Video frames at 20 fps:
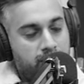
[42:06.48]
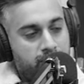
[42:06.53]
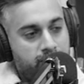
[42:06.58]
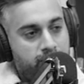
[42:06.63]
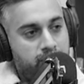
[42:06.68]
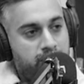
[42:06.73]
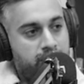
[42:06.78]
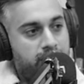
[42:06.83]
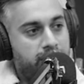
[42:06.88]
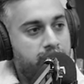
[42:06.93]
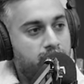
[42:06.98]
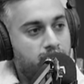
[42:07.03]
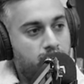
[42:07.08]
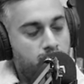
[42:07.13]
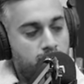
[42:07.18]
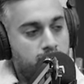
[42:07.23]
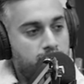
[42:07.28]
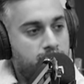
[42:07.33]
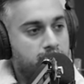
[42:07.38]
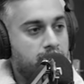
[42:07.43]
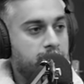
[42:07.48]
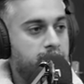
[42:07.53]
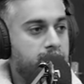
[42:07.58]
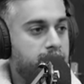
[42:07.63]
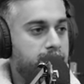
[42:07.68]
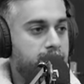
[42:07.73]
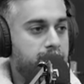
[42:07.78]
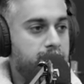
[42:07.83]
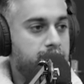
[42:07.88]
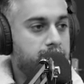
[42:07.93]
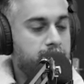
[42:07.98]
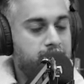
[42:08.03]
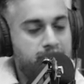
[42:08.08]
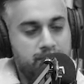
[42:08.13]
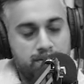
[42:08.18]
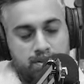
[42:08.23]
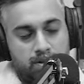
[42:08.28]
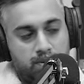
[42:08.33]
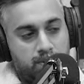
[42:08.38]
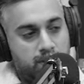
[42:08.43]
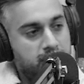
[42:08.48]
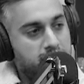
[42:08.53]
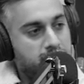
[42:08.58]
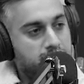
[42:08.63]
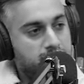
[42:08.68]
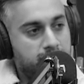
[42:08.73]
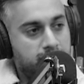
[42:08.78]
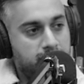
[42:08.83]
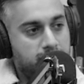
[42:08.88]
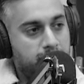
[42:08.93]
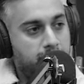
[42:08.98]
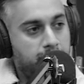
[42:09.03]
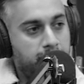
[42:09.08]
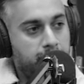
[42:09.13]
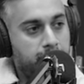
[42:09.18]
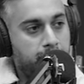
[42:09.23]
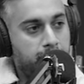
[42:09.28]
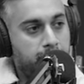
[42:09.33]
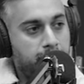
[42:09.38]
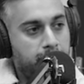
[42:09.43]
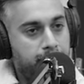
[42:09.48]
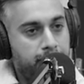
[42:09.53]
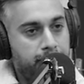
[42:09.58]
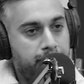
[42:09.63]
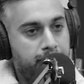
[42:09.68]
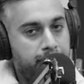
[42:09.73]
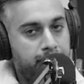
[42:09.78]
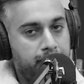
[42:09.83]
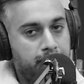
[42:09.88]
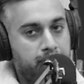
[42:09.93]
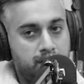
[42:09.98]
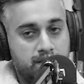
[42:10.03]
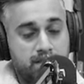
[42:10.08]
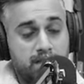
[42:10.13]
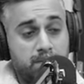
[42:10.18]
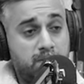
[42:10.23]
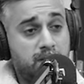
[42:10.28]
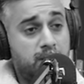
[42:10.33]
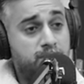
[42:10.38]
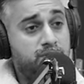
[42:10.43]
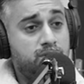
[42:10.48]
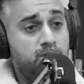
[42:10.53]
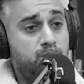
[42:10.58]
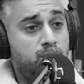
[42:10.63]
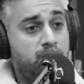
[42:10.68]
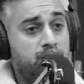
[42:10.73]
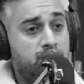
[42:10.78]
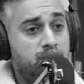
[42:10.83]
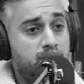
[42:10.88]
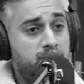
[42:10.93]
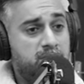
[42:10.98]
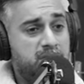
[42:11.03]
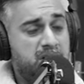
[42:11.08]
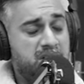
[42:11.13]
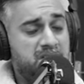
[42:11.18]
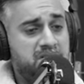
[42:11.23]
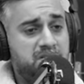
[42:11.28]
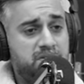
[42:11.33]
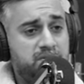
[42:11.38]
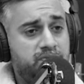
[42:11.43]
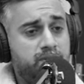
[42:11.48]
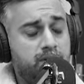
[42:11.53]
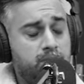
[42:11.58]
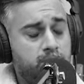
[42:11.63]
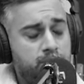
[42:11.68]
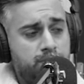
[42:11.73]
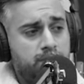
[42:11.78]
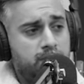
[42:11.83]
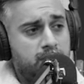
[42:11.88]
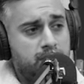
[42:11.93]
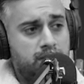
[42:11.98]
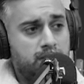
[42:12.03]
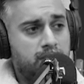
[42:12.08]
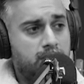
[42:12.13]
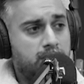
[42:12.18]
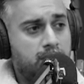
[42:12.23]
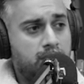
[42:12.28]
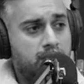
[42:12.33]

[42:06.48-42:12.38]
every day, all the time. There's no way. You know, sometimes you wake up and you feel moody.